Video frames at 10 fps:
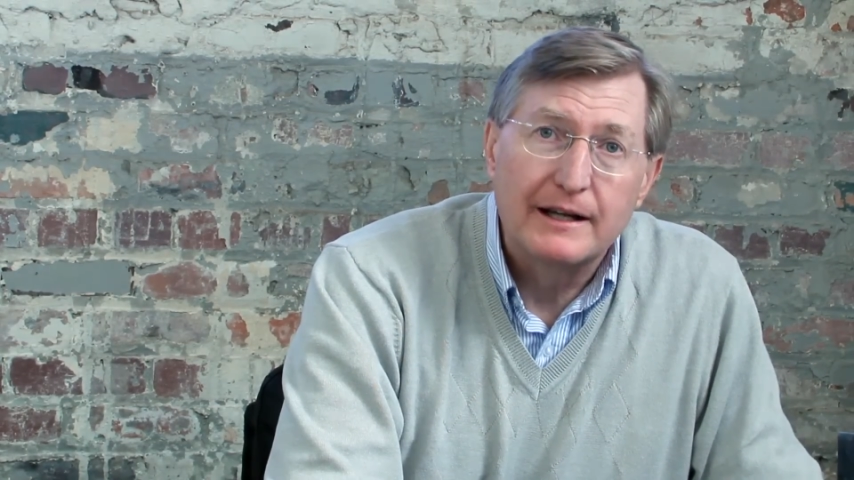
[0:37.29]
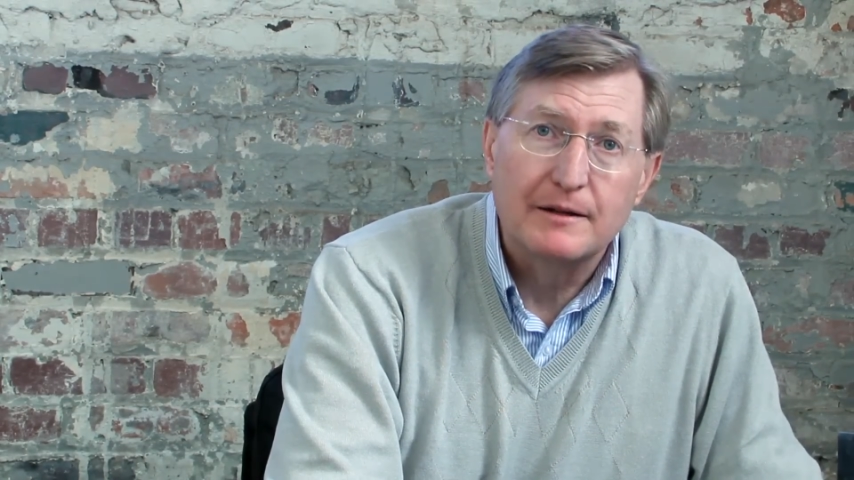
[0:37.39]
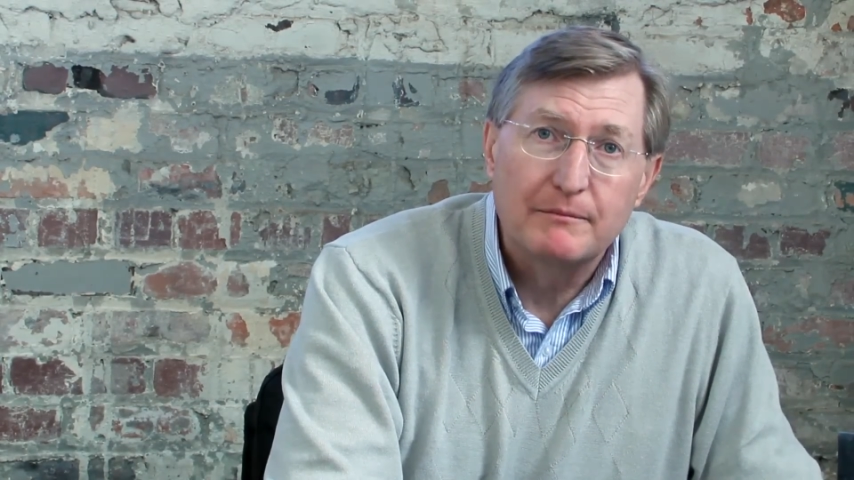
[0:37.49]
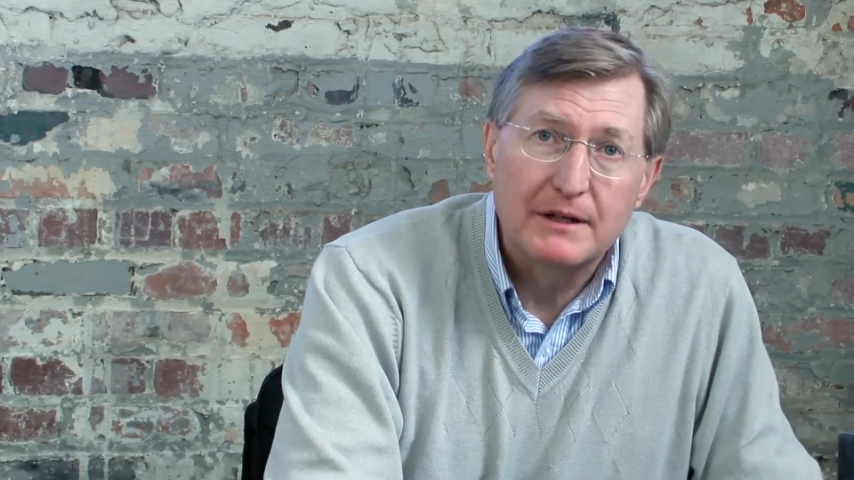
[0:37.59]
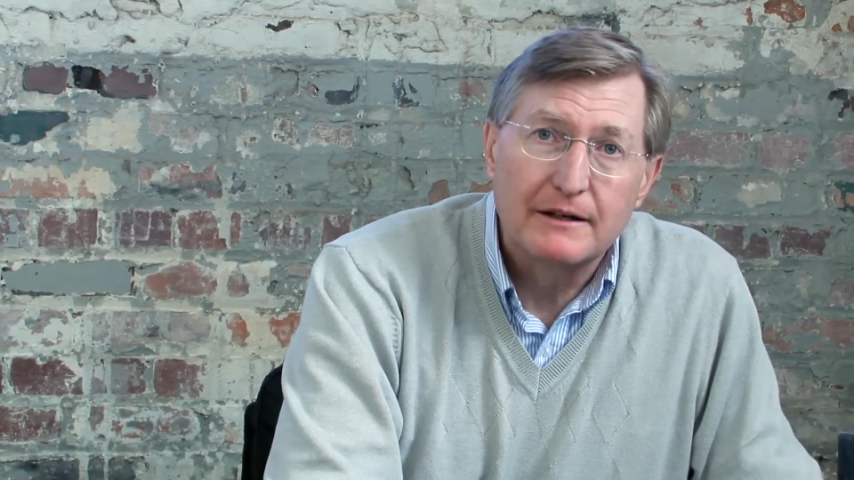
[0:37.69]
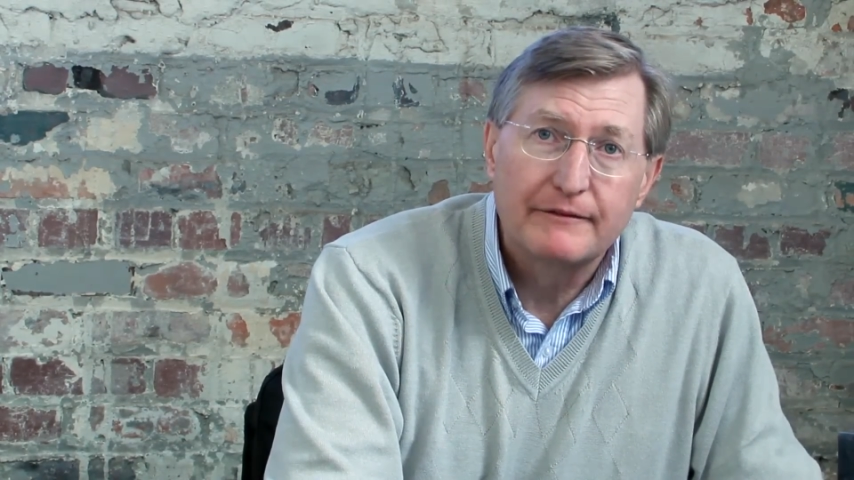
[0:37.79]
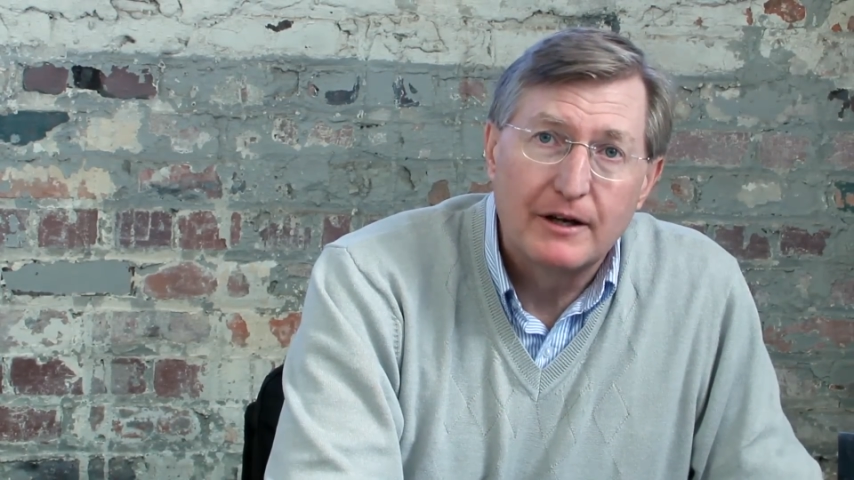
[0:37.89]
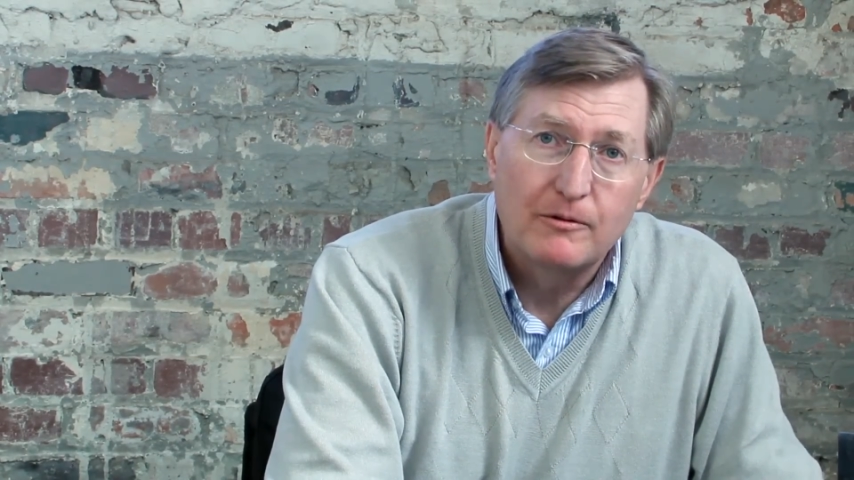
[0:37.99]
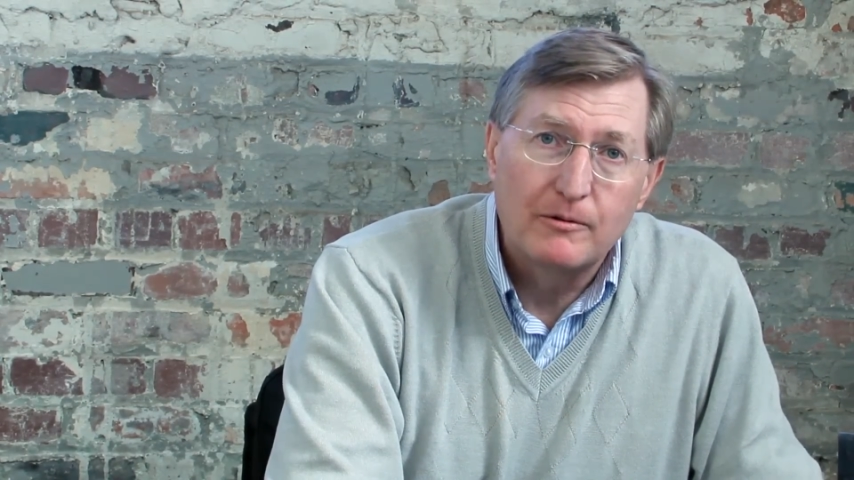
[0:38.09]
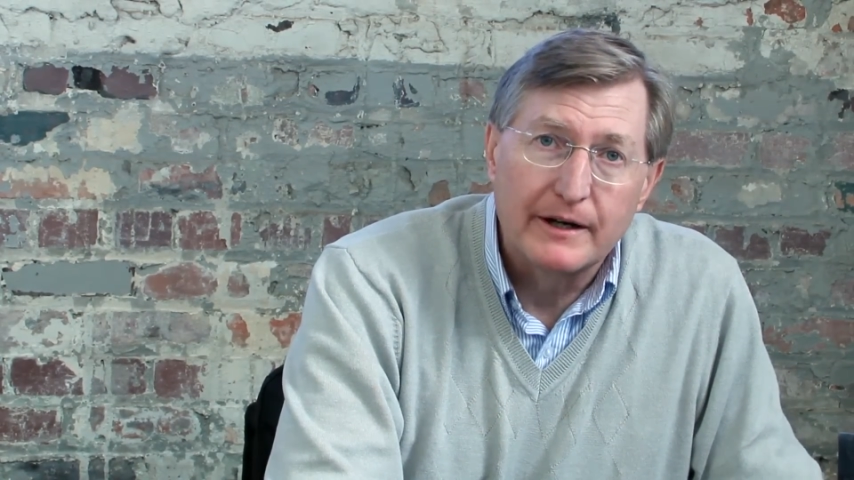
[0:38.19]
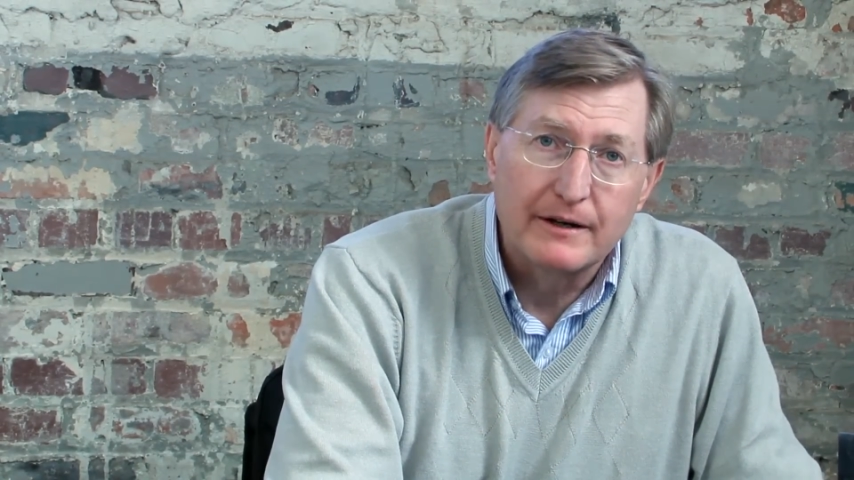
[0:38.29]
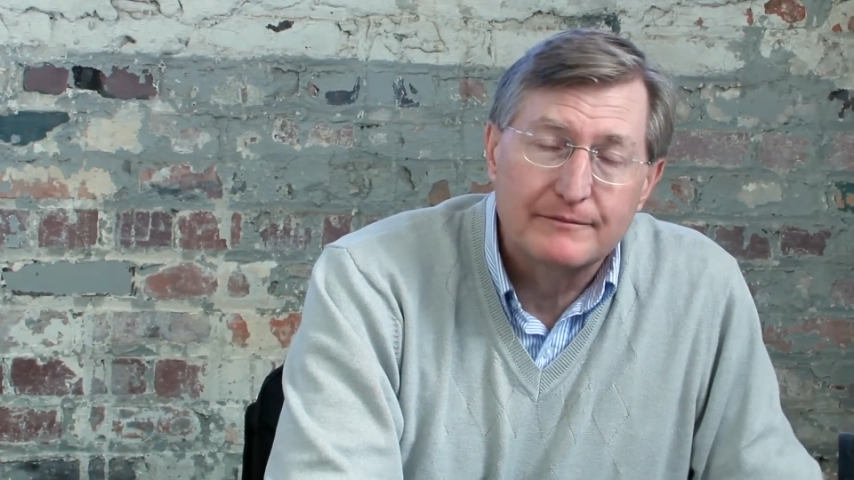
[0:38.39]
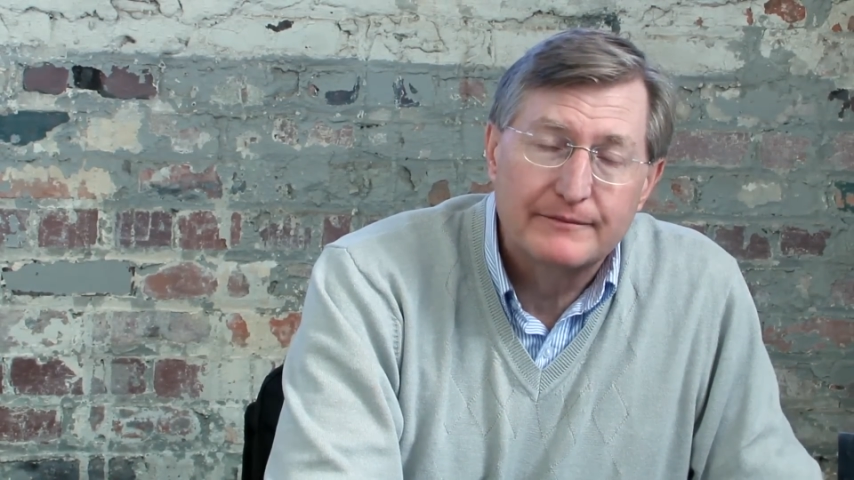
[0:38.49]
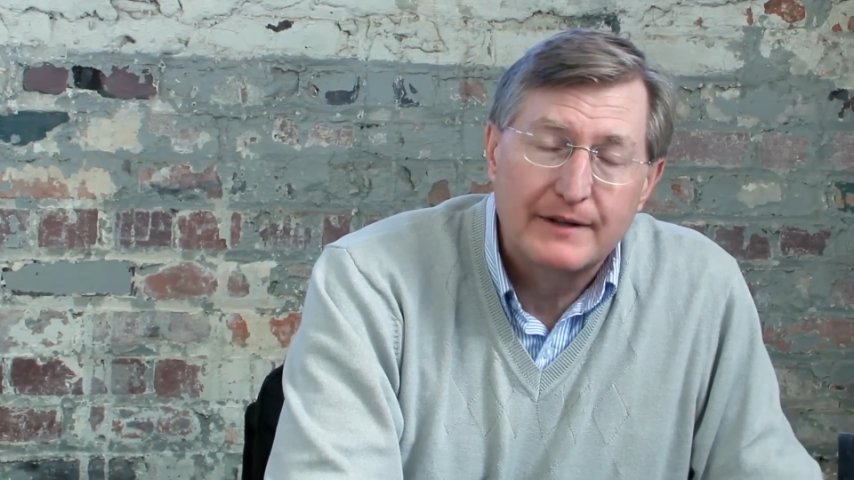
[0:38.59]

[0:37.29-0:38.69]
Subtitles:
in the middle of nowhere,